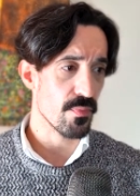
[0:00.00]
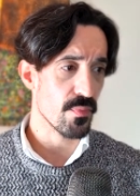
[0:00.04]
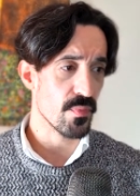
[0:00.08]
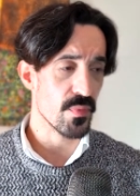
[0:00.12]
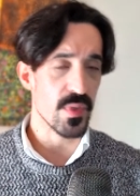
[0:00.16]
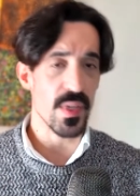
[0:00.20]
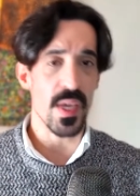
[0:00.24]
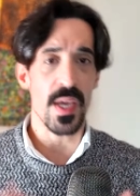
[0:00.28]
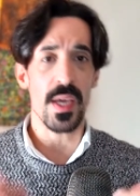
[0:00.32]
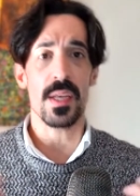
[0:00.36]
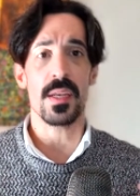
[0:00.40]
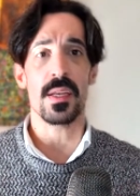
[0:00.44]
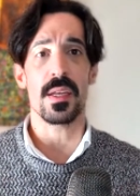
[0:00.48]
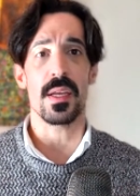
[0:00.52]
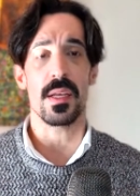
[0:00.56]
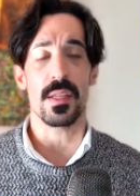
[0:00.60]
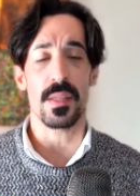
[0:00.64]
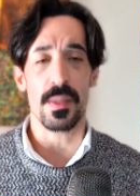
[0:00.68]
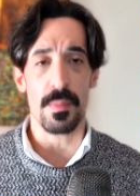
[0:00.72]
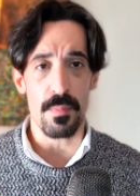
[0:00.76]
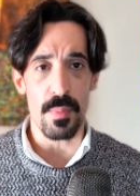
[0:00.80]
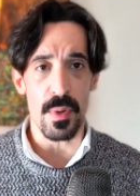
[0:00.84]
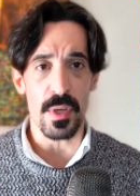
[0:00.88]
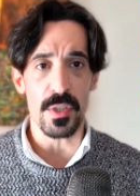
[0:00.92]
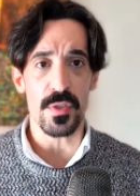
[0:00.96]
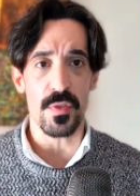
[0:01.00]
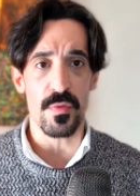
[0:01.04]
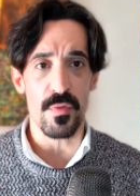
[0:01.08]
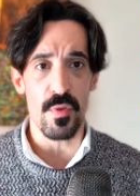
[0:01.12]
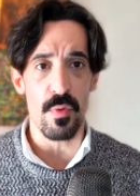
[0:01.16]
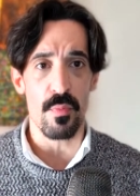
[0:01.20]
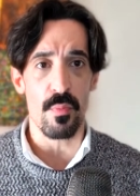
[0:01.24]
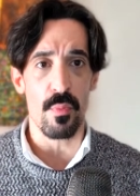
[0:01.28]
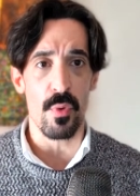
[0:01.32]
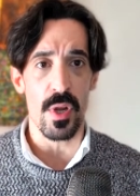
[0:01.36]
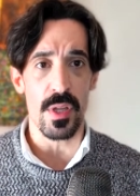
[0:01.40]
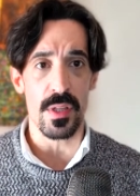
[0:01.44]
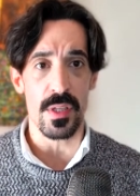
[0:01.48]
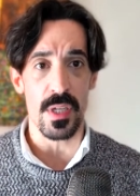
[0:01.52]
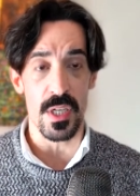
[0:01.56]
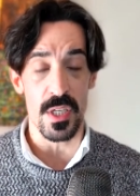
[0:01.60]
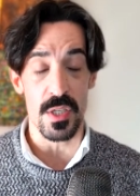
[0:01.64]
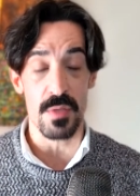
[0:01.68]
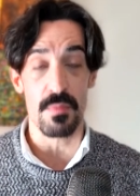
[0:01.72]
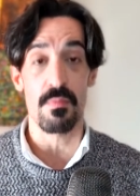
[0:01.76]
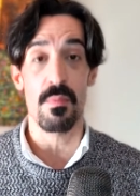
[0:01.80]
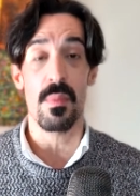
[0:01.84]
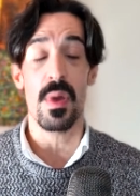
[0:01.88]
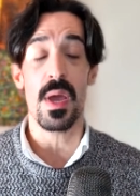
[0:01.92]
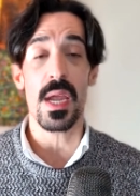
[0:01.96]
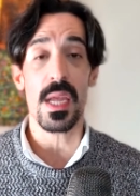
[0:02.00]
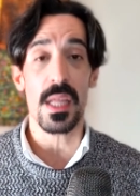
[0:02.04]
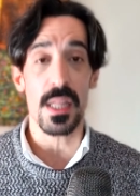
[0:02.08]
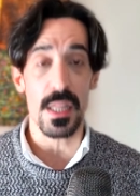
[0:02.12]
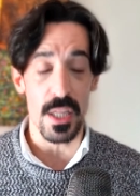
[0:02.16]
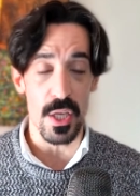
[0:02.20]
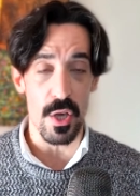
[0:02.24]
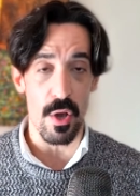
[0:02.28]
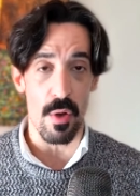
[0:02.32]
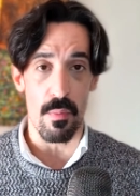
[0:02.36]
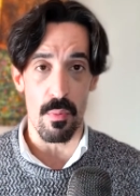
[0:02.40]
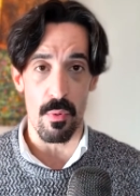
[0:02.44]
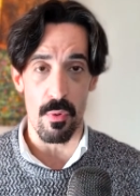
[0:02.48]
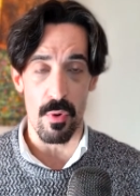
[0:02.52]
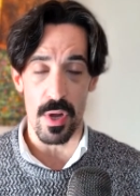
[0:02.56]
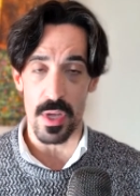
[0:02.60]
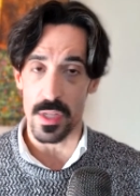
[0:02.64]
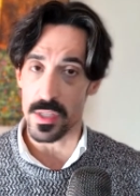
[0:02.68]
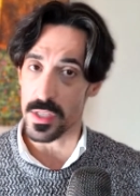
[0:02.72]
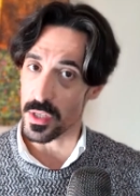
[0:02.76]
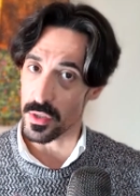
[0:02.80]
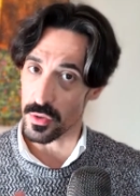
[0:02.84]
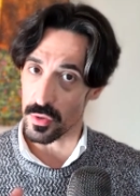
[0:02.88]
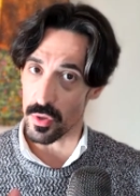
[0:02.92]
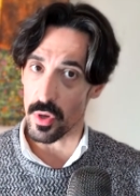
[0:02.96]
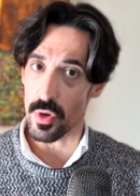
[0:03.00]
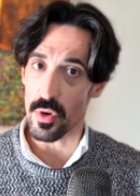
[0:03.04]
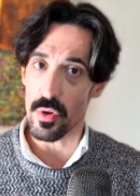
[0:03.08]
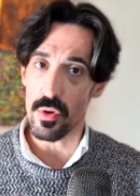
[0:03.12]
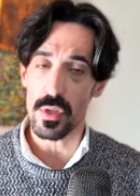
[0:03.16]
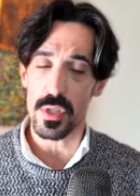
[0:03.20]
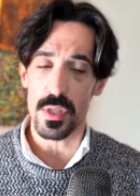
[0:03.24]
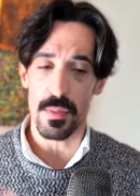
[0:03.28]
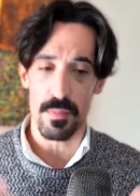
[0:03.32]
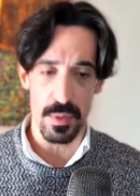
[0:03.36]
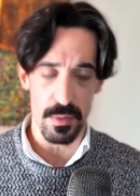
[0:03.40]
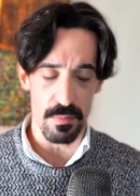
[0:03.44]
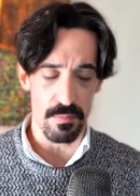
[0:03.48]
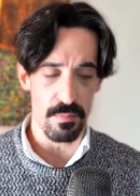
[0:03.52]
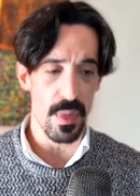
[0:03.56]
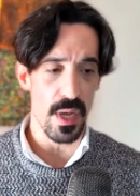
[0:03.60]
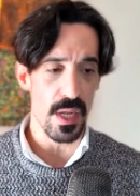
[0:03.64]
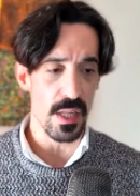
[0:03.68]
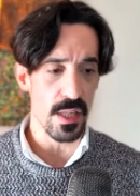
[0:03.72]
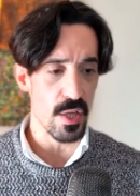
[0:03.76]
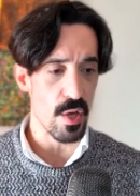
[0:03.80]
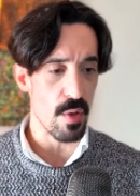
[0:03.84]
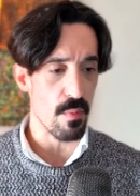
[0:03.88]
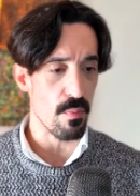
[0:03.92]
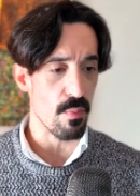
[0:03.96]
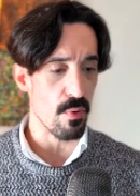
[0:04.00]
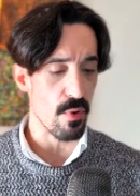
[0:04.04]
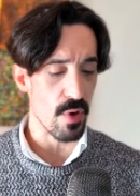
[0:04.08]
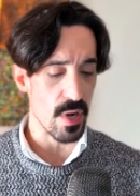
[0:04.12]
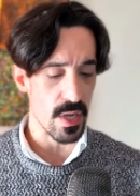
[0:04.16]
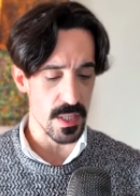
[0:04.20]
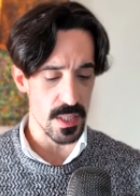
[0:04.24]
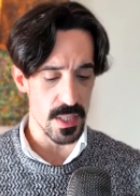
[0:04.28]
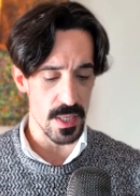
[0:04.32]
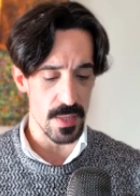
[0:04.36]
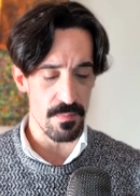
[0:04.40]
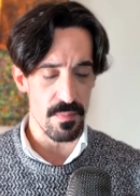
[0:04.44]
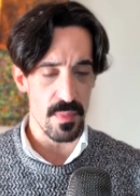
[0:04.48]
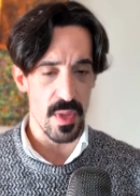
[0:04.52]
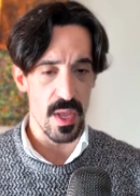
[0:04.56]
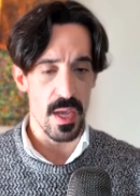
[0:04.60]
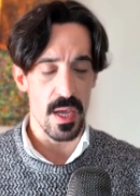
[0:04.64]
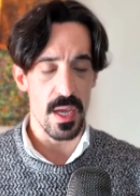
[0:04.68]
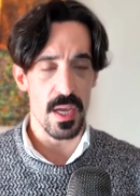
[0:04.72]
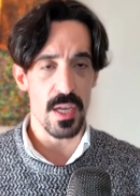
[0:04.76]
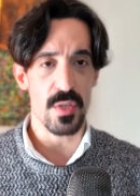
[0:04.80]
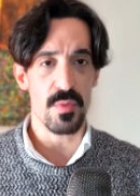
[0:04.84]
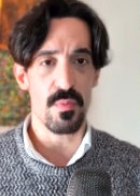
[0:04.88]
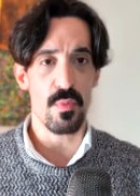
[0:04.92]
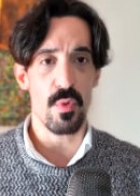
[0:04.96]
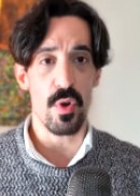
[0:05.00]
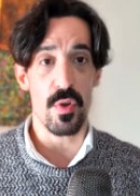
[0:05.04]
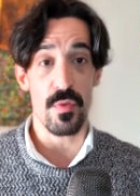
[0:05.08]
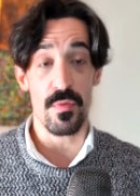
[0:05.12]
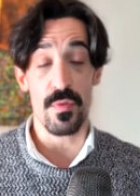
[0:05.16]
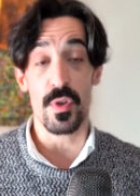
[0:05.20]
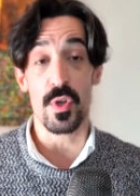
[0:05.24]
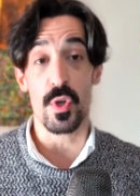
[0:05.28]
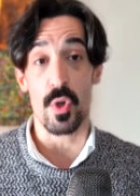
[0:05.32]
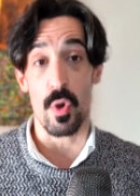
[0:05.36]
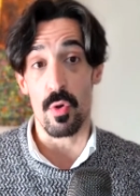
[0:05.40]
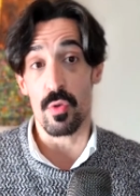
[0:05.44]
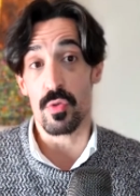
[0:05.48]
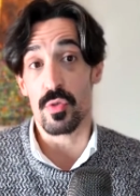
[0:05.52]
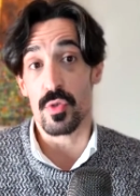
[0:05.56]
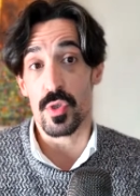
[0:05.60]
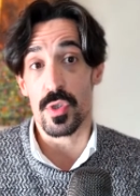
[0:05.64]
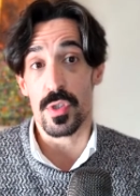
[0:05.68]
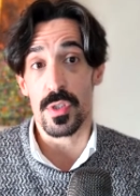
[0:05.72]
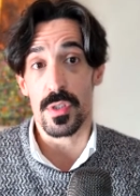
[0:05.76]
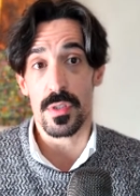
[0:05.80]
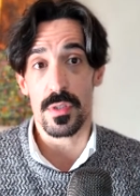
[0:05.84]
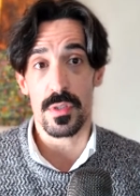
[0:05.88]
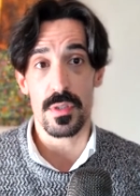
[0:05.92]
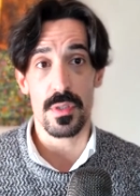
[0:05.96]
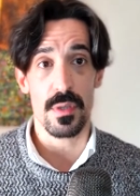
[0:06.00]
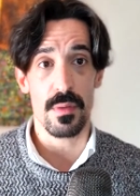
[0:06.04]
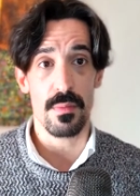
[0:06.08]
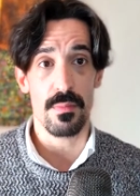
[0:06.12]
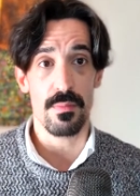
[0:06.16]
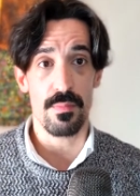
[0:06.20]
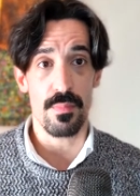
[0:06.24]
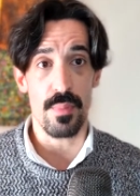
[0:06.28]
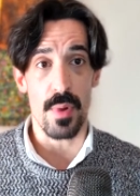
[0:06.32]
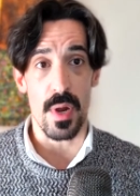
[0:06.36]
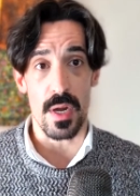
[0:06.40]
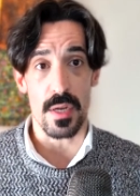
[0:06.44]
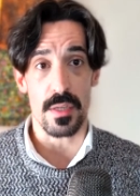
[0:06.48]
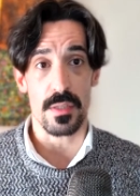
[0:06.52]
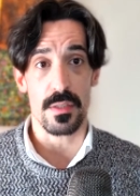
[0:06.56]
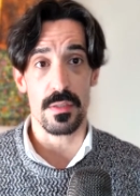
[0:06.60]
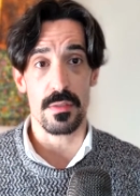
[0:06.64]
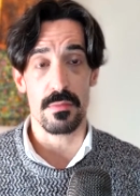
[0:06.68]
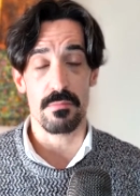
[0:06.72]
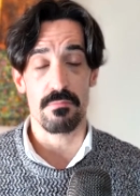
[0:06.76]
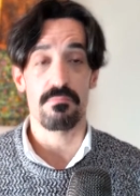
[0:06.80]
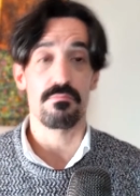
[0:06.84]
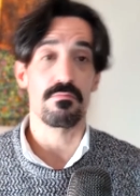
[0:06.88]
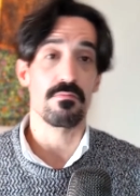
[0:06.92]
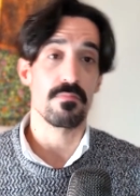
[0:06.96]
the part of your brain that is mainly operating, not only but mainly operating, is more of a conscious part.